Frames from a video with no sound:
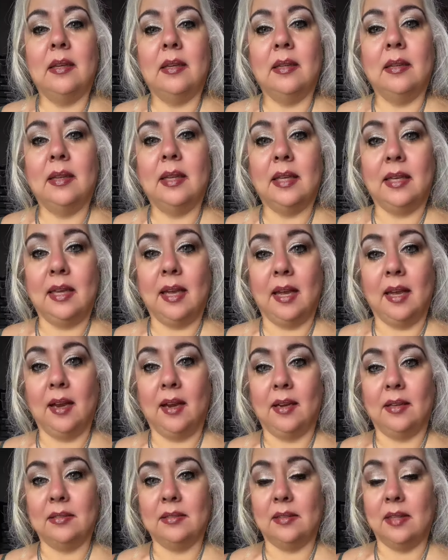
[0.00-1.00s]
The
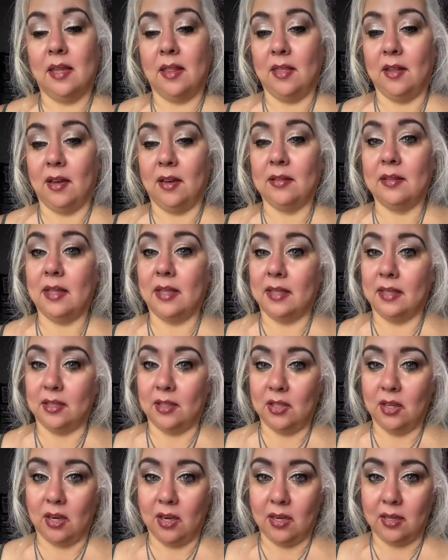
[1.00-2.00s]
chaos they thought they can
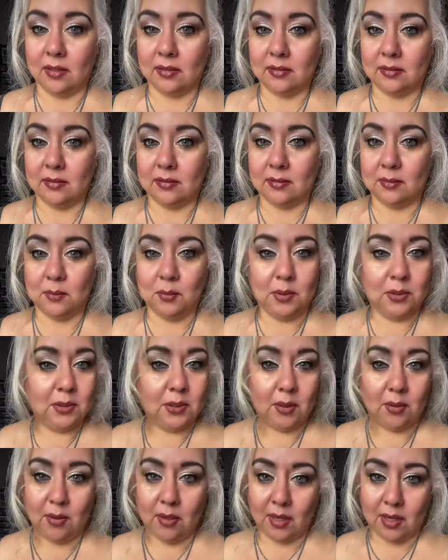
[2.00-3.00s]
cause will
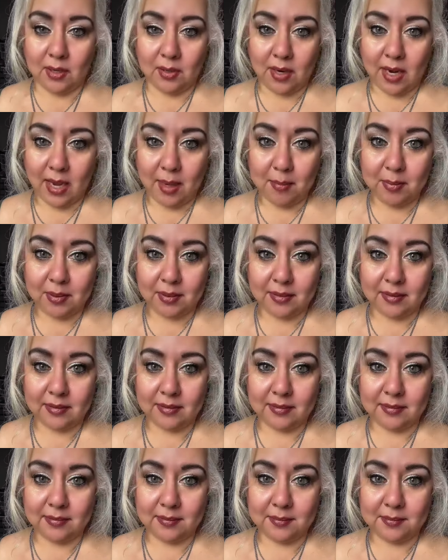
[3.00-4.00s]
no longer happen.
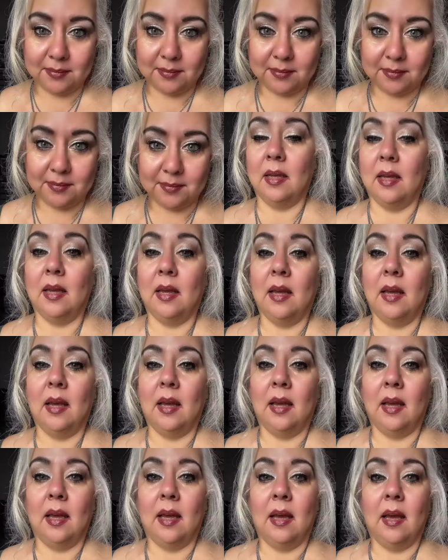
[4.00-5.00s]

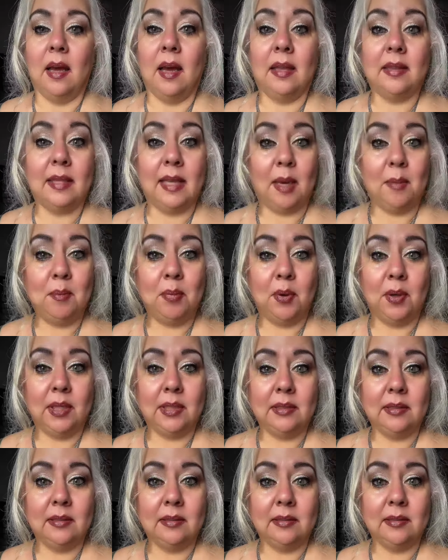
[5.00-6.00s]
At that
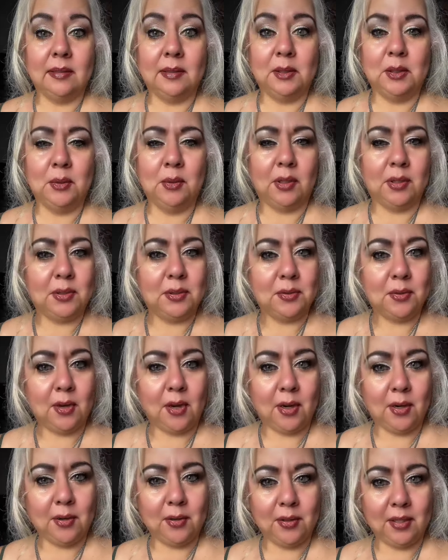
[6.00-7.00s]
point, you are
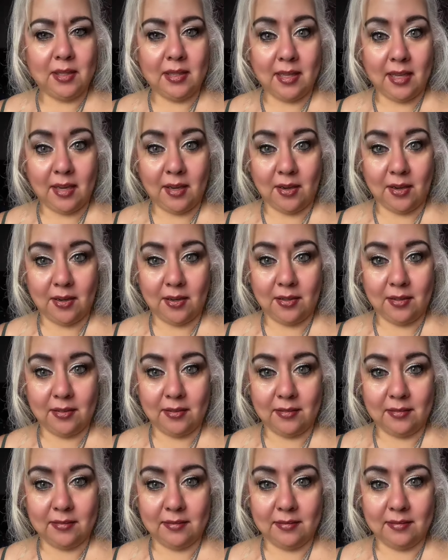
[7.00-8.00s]
stronger than they are,
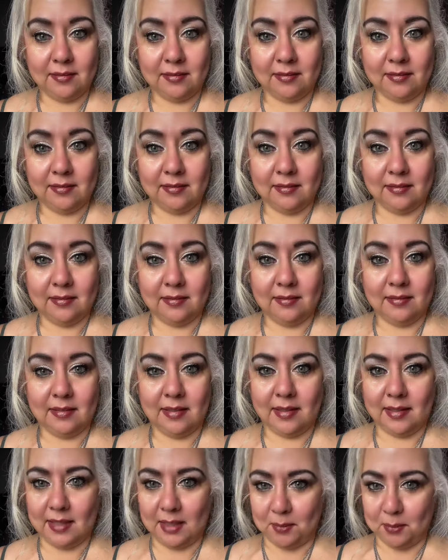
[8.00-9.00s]

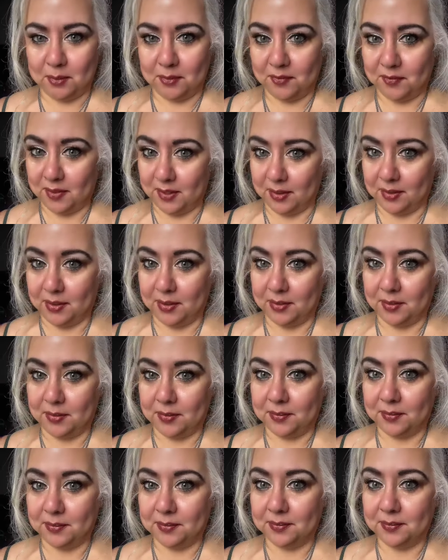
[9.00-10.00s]
and they will fear you.
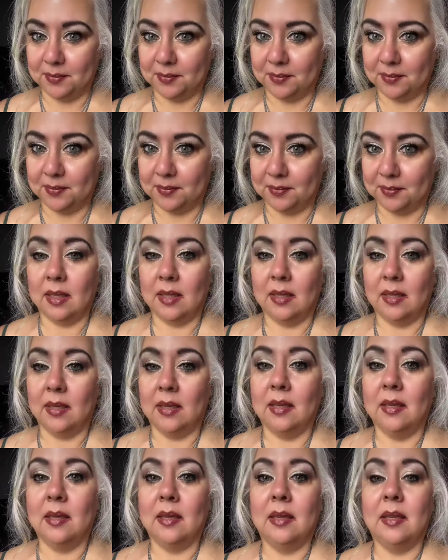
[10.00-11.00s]

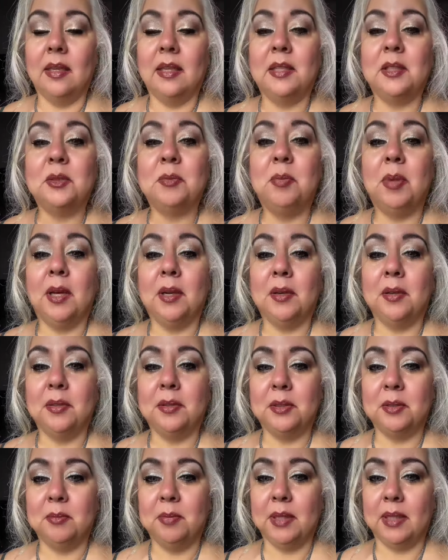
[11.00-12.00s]
It is better
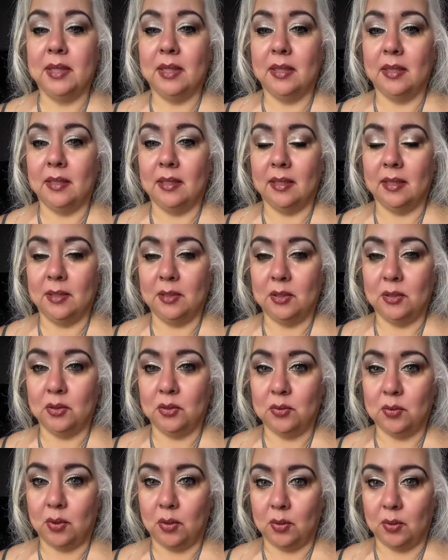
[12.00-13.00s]
to be in
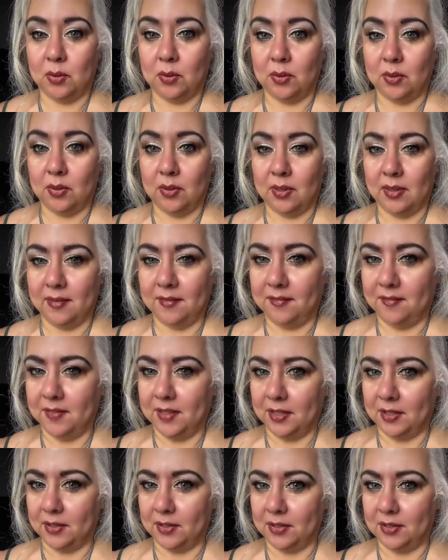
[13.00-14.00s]
control and
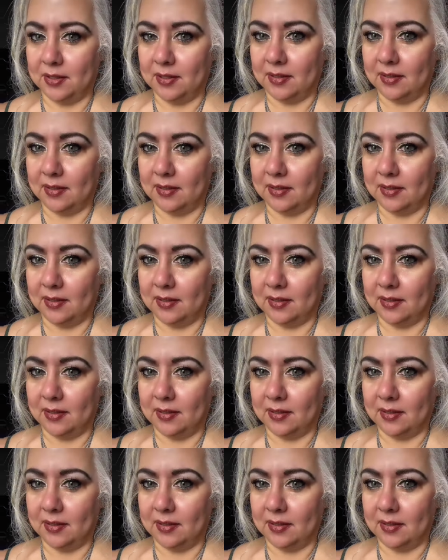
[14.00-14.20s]
feared